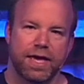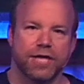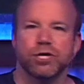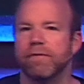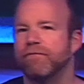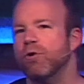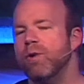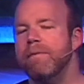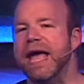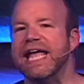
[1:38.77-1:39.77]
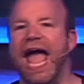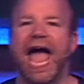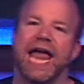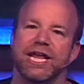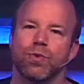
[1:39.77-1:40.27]
And so before we make
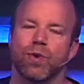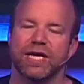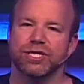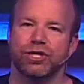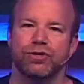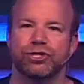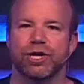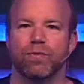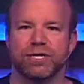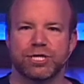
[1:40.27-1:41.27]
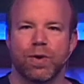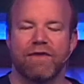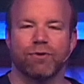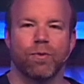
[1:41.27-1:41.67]
any resolution whatsoever,